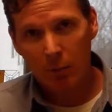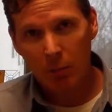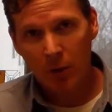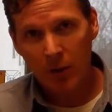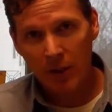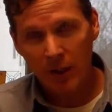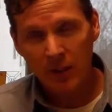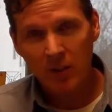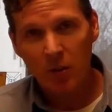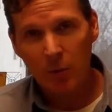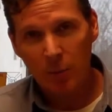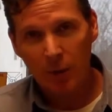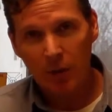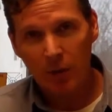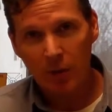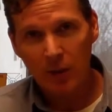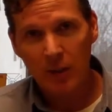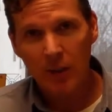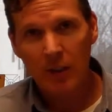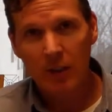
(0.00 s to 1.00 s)

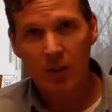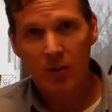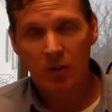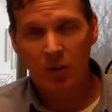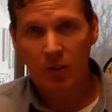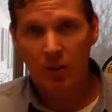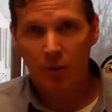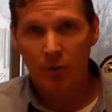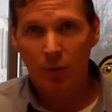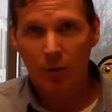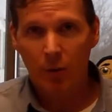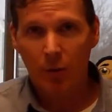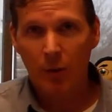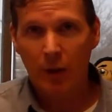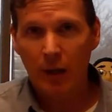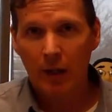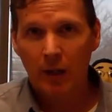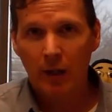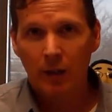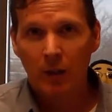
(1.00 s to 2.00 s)
predictability is a different
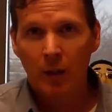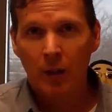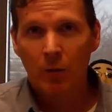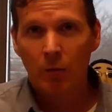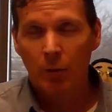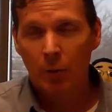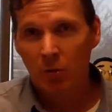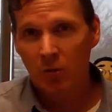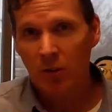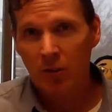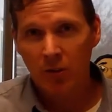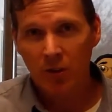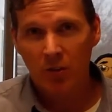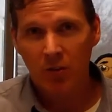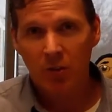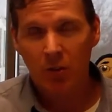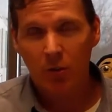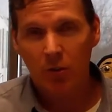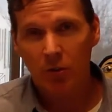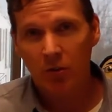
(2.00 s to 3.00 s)
thing from
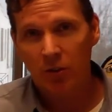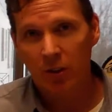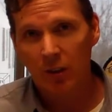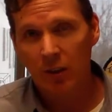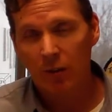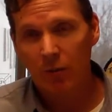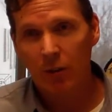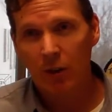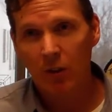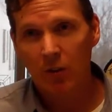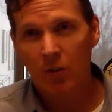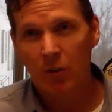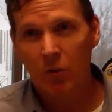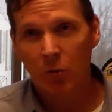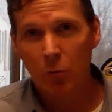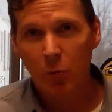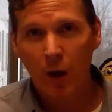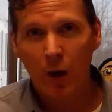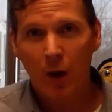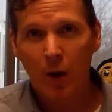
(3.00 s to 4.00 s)
statistical significance
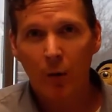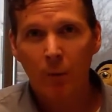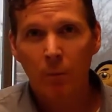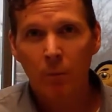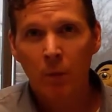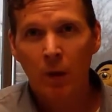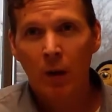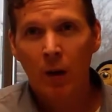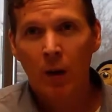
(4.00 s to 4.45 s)
as well.